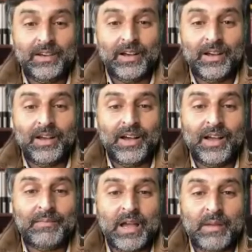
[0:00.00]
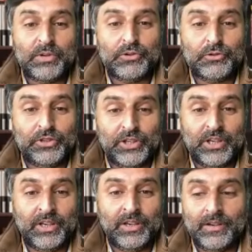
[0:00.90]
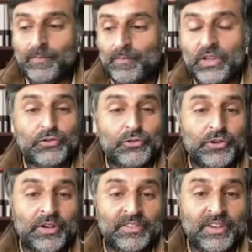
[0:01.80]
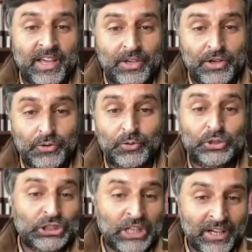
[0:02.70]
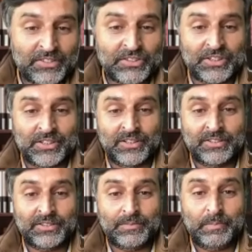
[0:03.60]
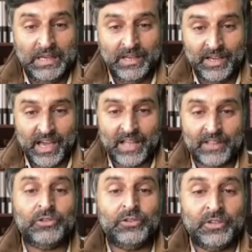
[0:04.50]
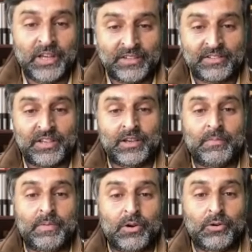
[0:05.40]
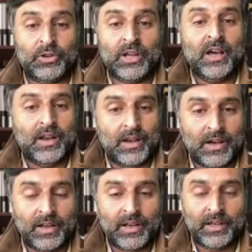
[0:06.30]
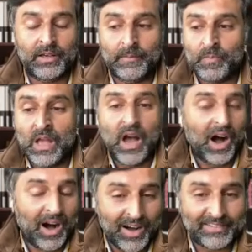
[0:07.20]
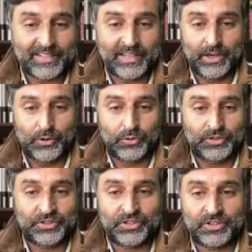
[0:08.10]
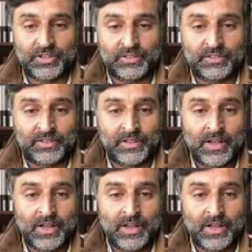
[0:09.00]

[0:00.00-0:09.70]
I'm happy to see students like you, youngsters, being enthusiastic about learning, asking questions,